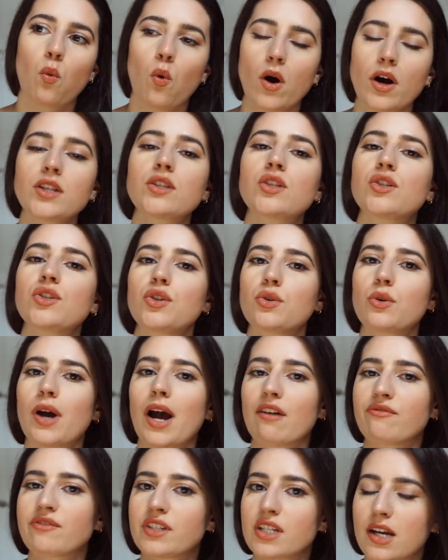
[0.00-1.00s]
Once you
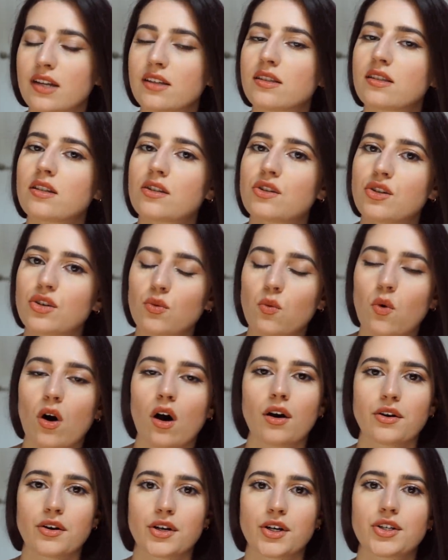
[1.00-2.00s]
have tested your
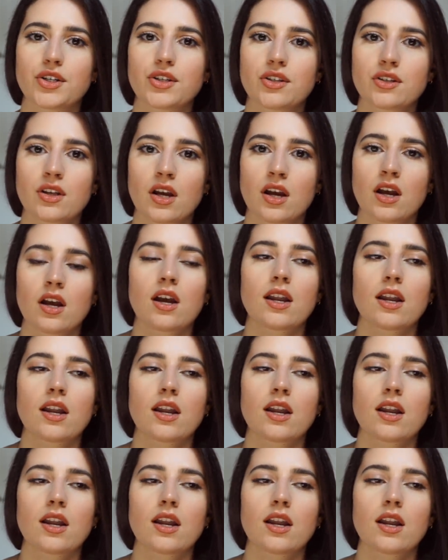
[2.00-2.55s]
waters,